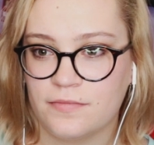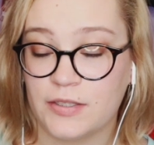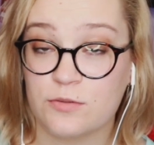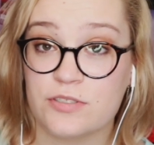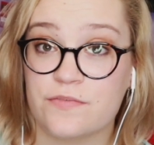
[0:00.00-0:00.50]

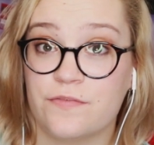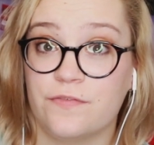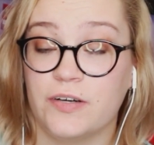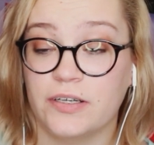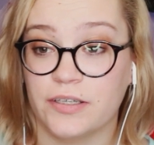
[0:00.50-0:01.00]
That was
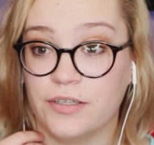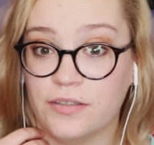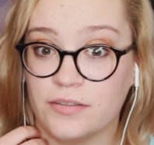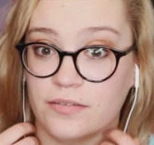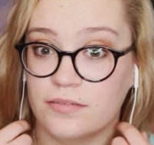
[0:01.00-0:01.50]
f***ing
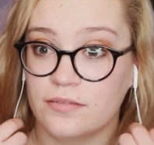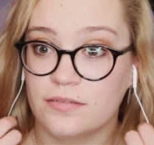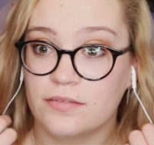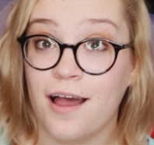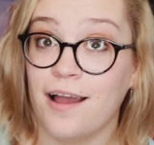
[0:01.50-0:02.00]
good.
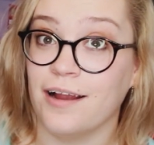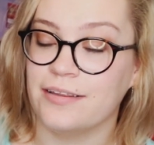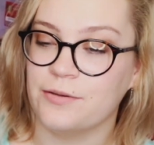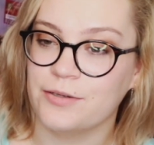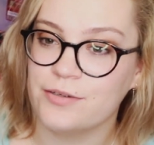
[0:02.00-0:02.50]

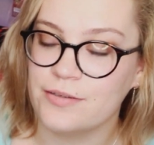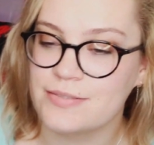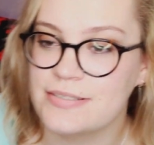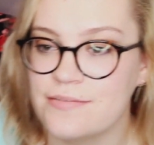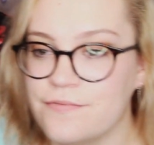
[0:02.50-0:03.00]
Right, there we go. That
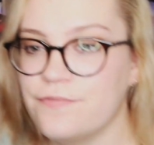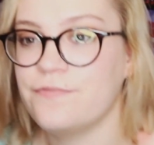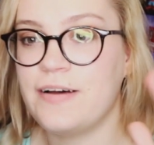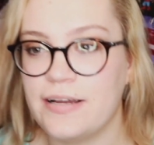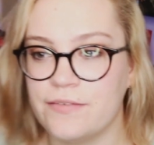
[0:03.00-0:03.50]
was season
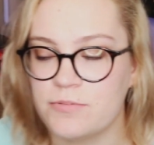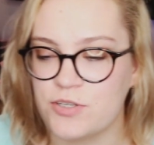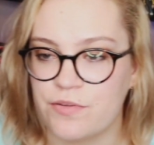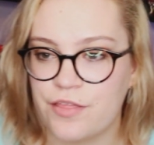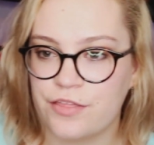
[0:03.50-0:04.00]
5,
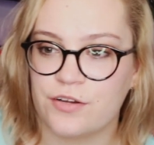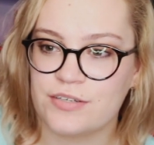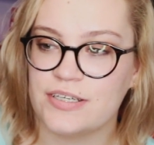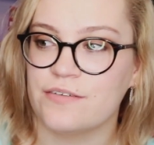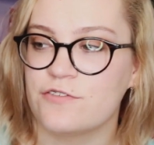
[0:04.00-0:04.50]
episode
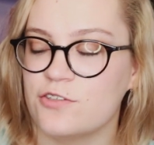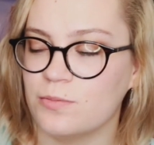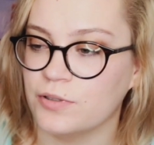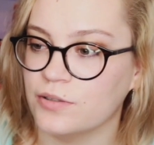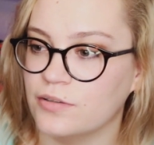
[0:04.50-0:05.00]
13 of
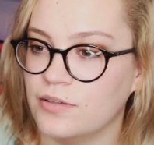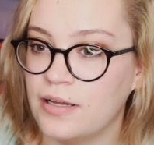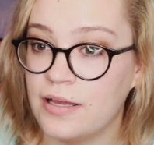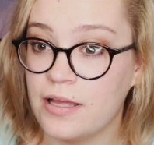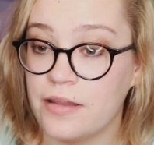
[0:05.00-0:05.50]
Supergirl.
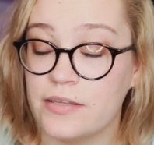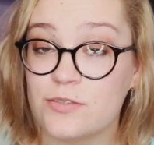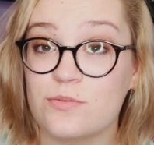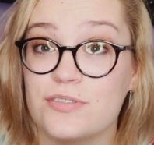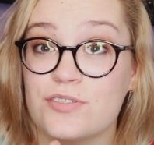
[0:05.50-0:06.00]

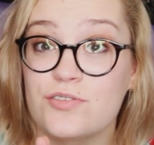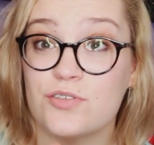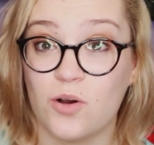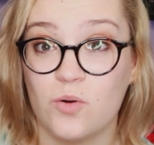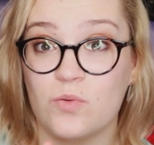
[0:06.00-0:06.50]
This was
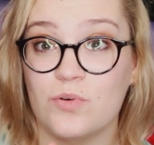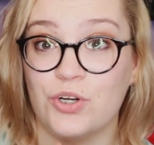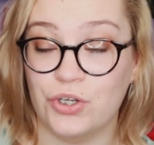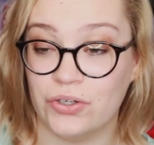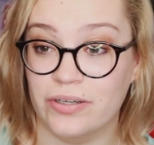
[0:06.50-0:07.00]
so
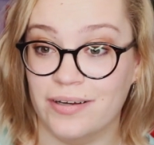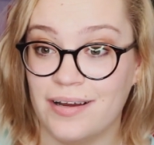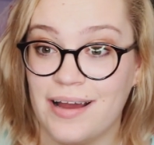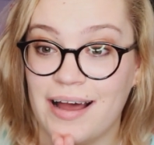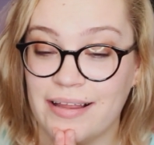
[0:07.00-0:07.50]
good.
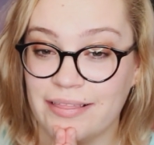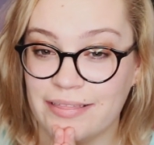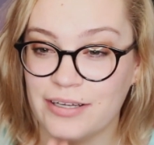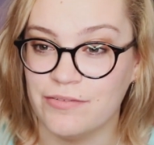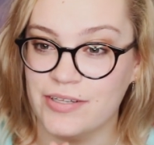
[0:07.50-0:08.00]
I
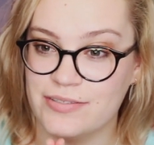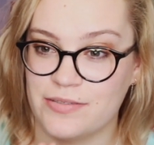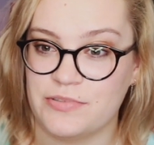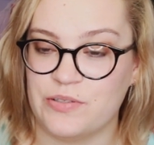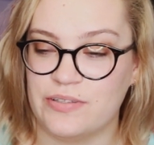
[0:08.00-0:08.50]
love this
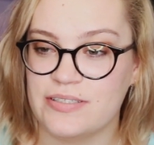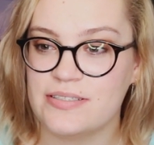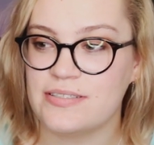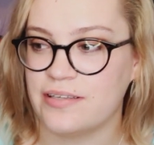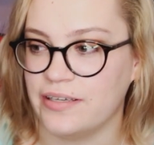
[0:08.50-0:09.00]
episode. This
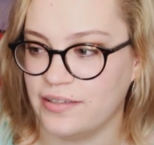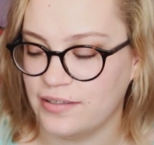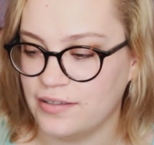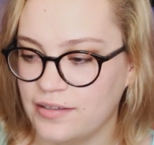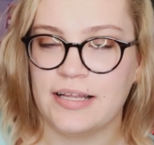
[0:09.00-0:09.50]
is
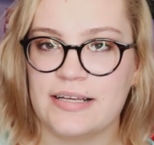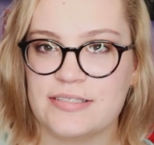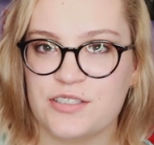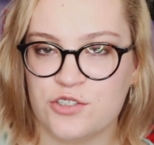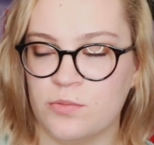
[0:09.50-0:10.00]
like
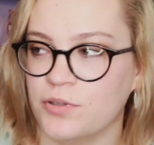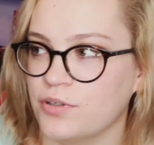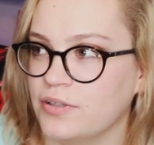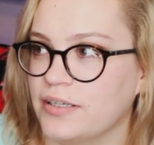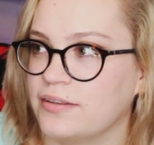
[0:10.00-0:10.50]
classic
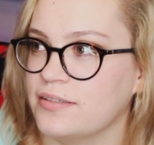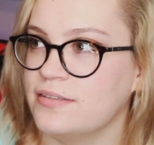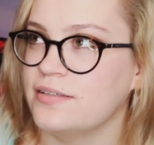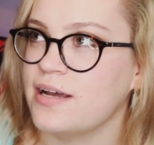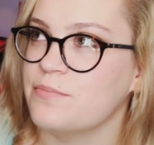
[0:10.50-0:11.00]
Supergirl, like the
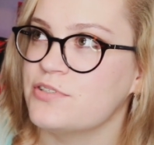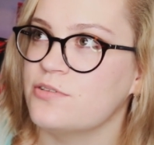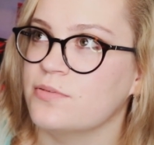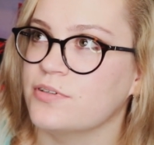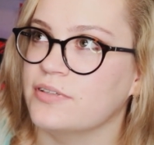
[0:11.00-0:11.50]
type of
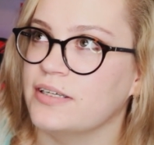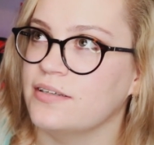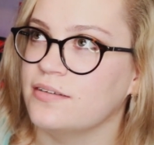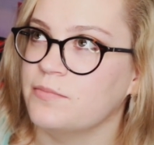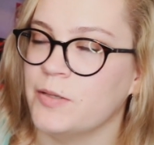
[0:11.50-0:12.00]
Supergirl
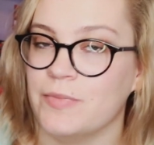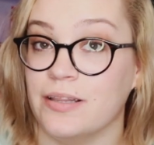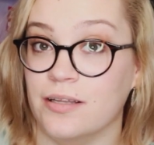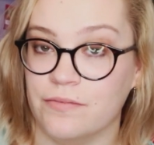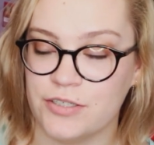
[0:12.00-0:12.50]
that made me
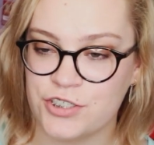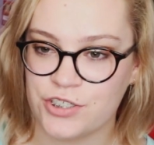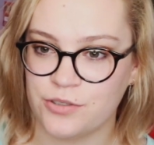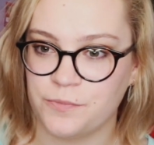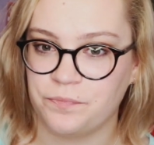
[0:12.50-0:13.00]
love this
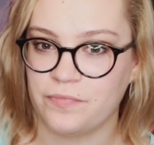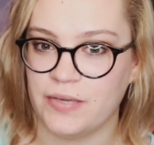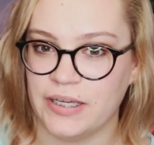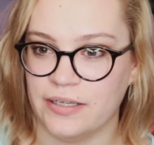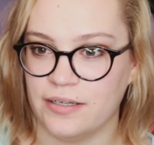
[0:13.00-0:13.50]
show.
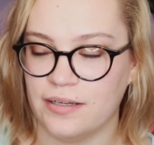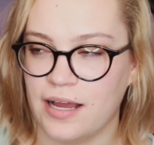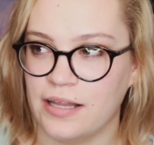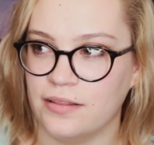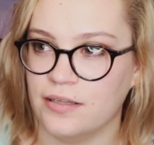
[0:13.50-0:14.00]
And
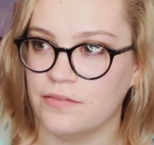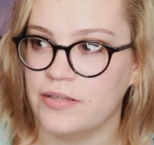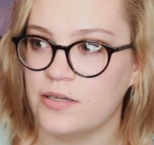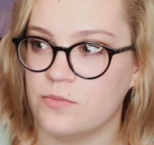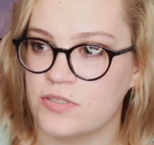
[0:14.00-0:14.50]
I loved
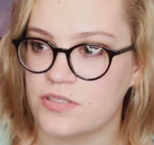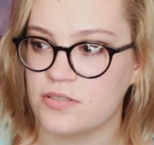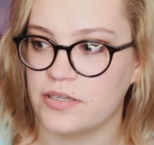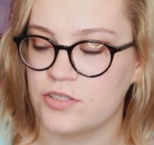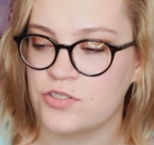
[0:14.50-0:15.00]
that it
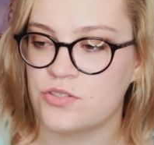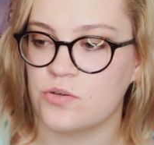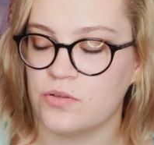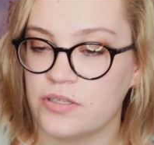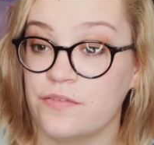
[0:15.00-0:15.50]
was like
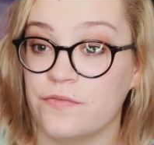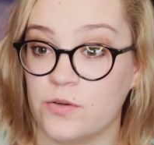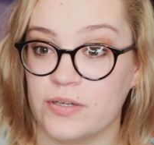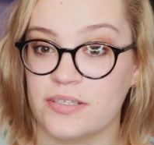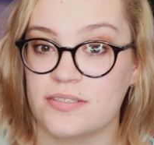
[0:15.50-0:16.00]
solely
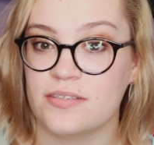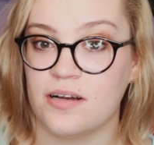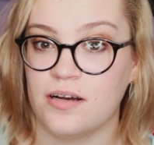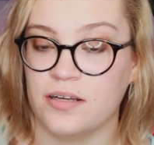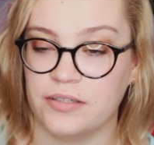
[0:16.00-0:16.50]
focused
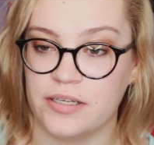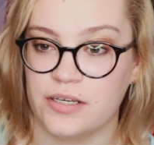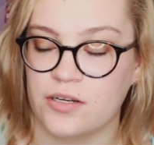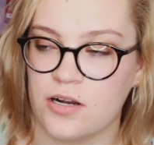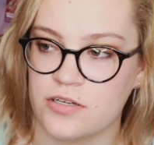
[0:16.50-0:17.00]
on Lena
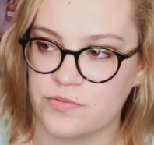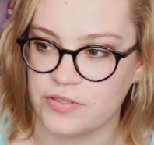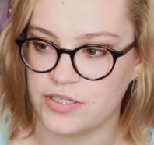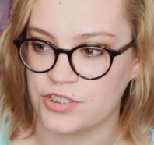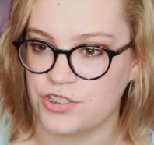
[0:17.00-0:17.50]
and Kara's
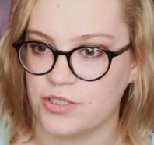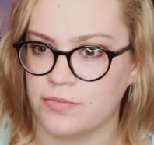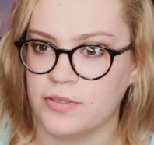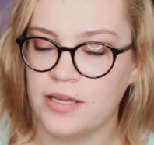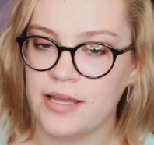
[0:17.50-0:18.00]

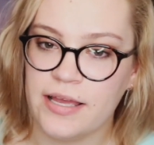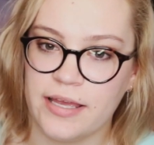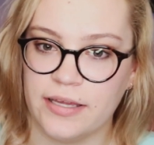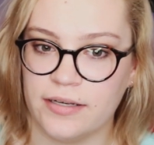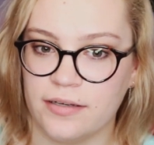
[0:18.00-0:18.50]
relationship
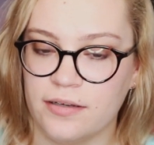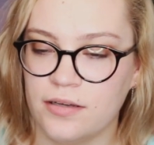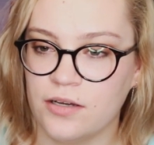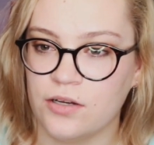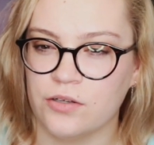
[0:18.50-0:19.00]
and
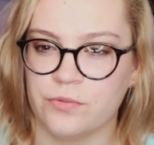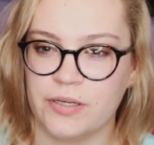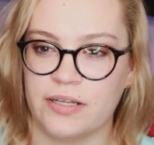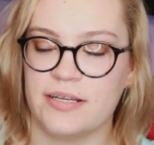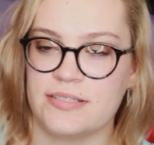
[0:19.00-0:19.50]
her
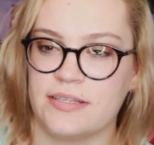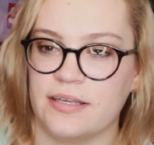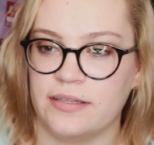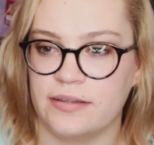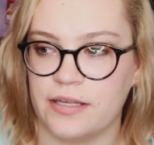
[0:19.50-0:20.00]
realizing
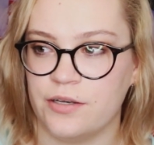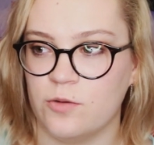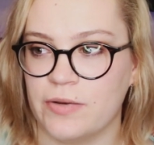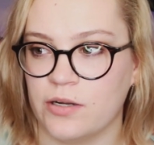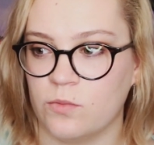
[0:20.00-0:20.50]
like that
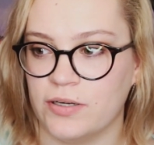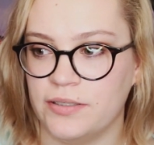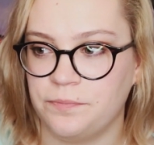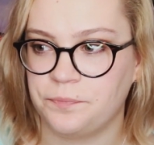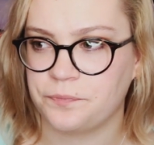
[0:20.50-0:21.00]
no matter
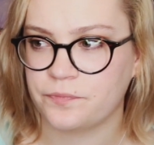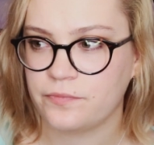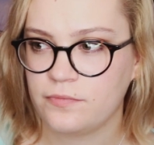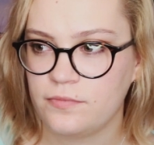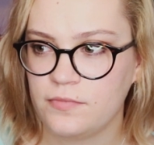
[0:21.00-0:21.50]
what,
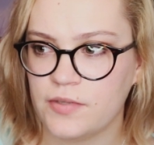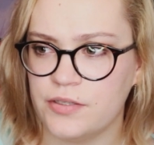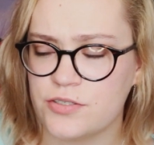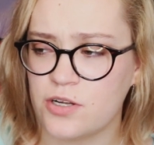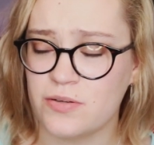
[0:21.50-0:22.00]

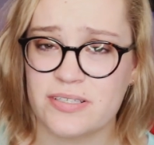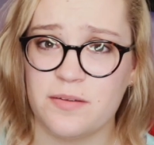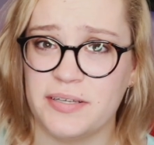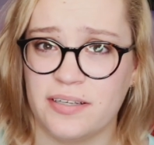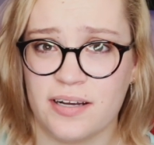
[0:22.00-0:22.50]
there's always
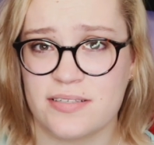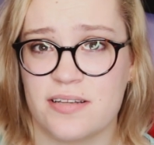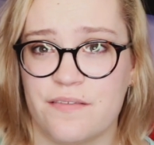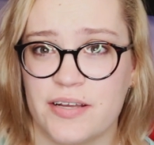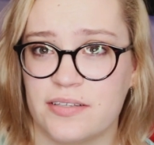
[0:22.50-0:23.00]
going to be a cause
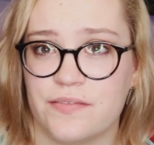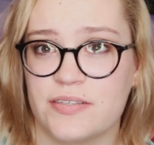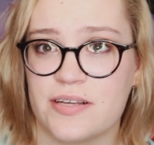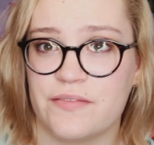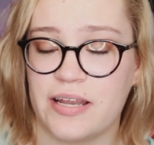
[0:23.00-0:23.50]
and effect of
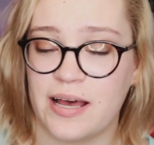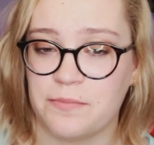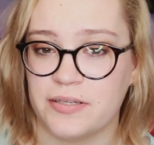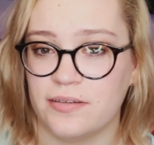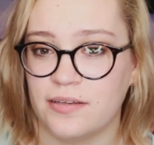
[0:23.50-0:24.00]
stuff that
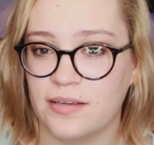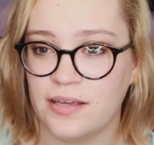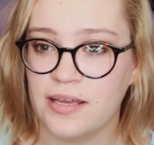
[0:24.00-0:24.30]
happened.